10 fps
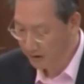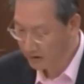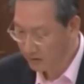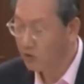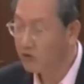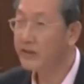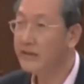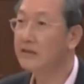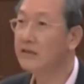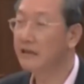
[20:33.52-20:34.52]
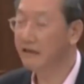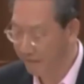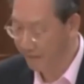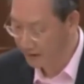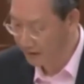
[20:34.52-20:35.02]
The most recent
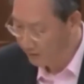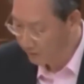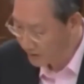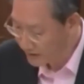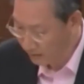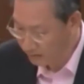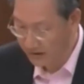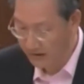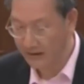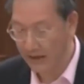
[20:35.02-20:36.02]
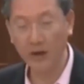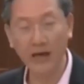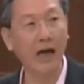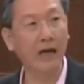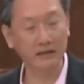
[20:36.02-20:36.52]
event was held in December
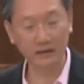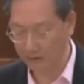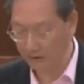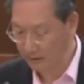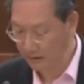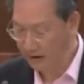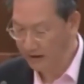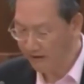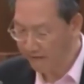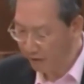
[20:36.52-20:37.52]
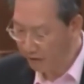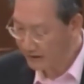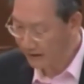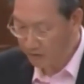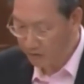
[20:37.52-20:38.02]
last year. And it involved
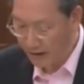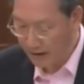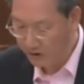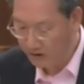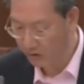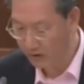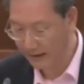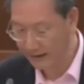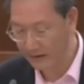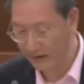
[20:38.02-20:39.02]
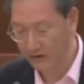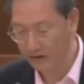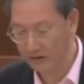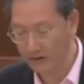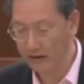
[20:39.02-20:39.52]
seven religious
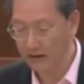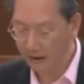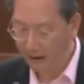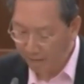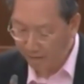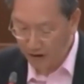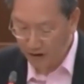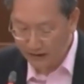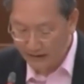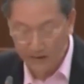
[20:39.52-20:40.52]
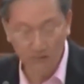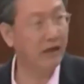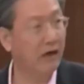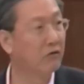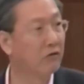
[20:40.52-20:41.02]
organizations and featured scaled
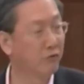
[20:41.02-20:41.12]
down